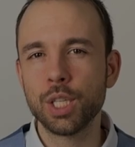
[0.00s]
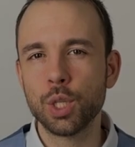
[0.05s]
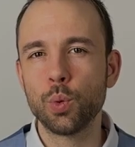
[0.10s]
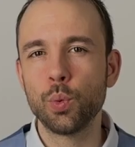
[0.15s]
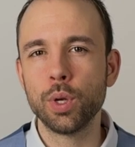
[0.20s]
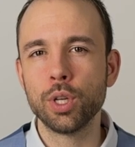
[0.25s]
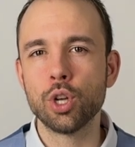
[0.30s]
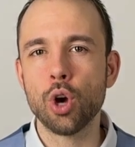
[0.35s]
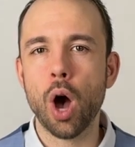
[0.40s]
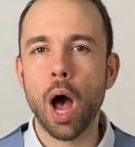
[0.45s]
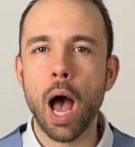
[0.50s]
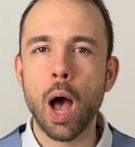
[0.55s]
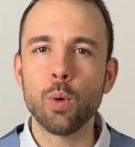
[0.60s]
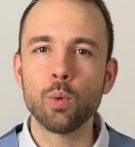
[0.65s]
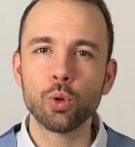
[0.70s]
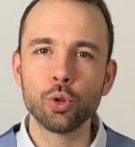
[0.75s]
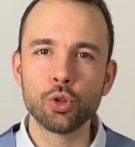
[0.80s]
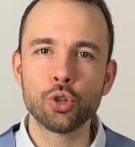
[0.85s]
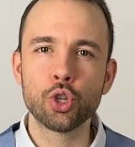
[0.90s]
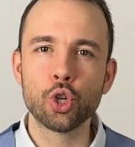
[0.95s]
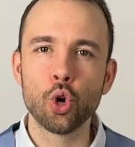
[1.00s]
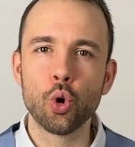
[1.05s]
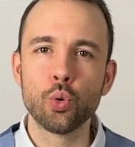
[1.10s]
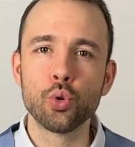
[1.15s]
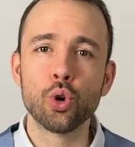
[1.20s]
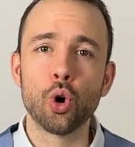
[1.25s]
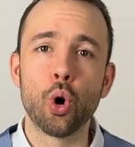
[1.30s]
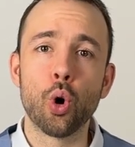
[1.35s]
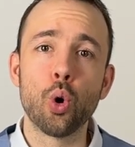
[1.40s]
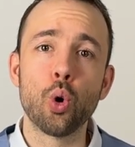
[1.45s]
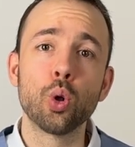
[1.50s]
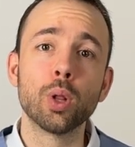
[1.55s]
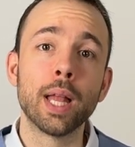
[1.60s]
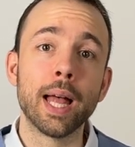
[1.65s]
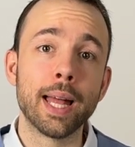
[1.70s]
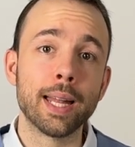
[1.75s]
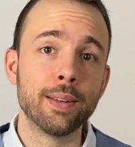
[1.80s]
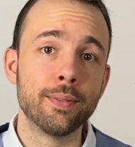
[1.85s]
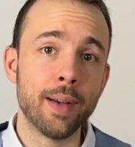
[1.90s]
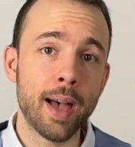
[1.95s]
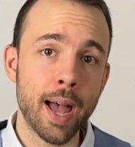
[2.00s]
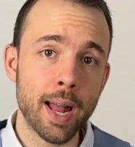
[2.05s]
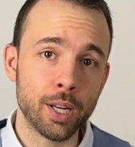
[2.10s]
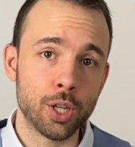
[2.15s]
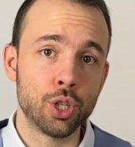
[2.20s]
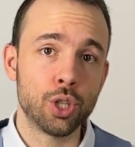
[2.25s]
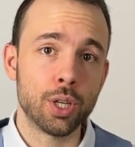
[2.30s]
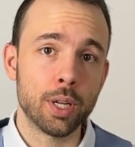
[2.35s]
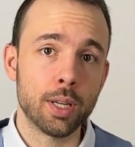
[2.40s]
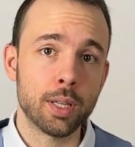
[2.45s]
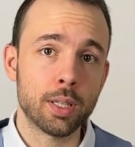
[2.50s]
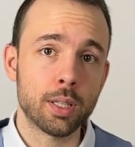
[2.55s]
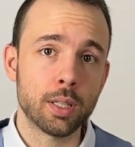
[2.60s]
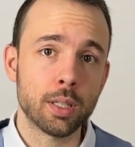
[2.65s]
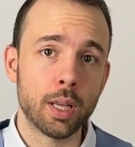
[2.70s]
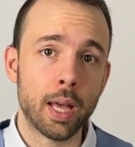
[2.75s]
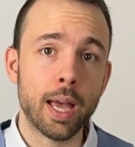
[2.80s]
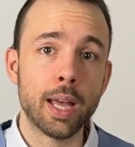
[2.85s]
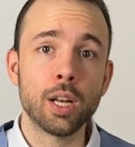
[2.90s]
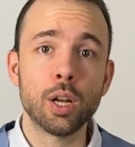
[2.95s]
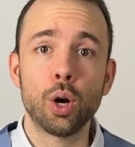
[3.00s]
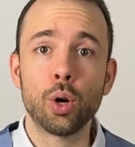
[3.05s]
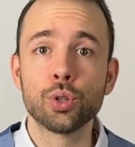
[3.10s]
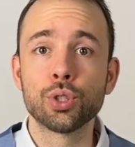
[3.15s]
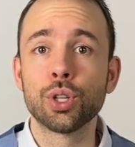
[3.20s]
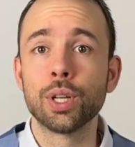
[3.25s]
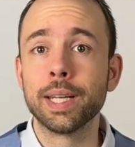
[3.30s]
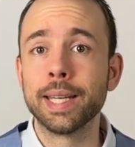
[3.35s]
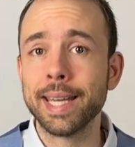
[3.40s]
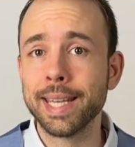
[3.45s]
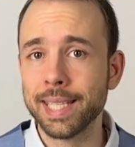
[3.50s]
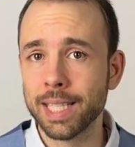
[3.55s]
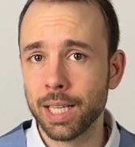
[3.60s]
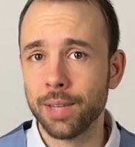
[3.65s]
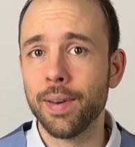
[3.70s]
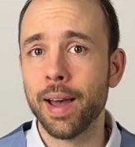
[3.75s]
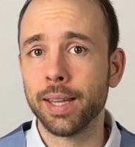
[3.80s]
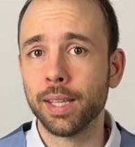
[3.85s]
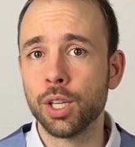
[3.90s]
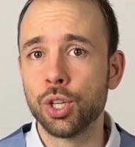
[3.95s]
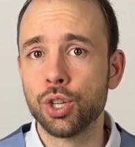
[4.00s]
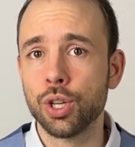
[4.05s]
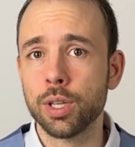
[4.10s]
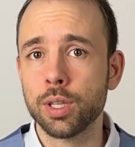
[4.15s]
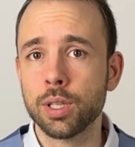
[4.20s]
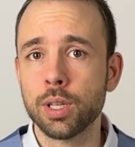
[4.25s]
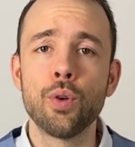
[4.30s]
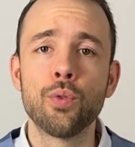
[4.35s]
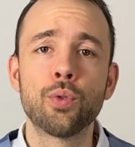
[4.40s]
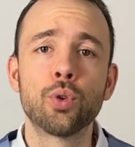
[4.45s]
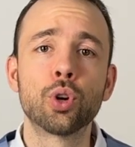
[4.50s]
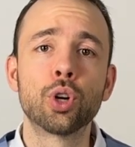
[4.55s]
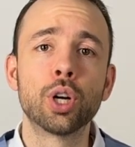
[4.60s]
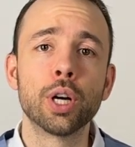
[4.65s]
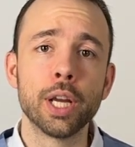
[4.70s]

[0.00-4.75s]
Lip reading: video I will show you all advantages and also disadvantages for